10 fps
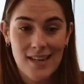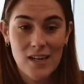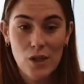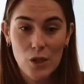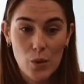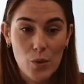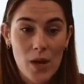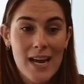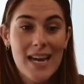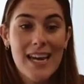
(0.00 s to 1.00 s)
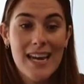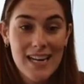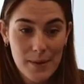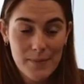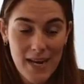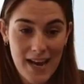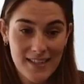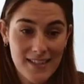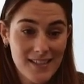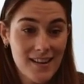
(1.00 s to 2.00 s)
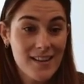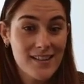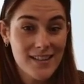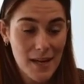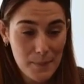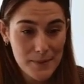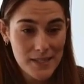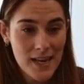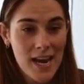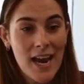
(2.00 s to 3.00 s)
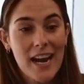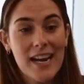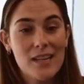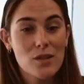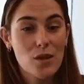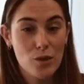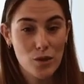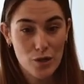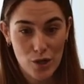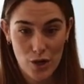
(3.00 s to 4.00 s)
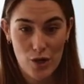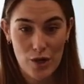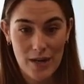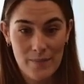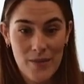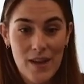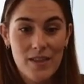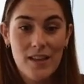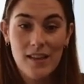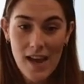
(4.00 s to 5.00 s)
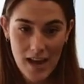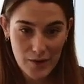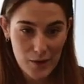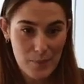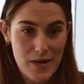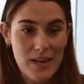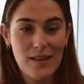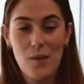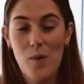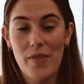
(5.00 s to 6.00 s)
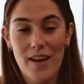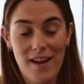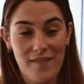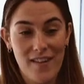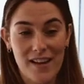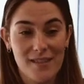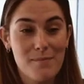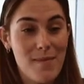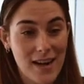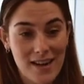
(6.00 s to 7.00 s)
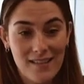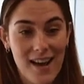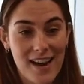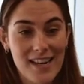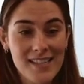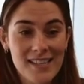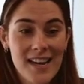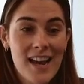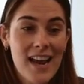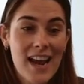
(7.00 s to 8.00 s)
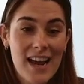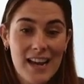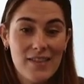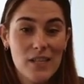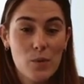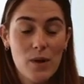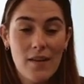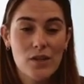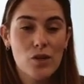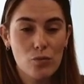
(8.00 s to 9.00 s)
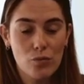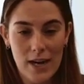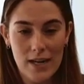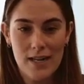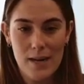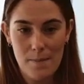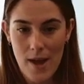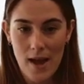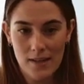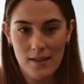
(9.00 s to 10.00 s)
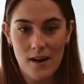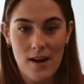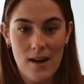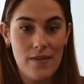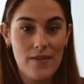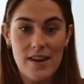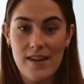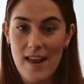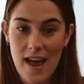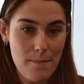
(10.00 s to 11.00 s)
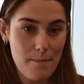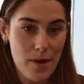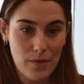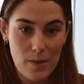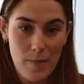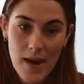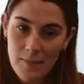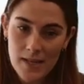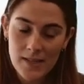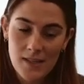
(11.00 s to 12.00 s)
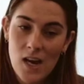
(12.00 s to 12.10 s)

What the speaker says: include income taxes on tips and Social Security, the latter being the one that affects many clients. And this would have a direct impact on the net monthly payments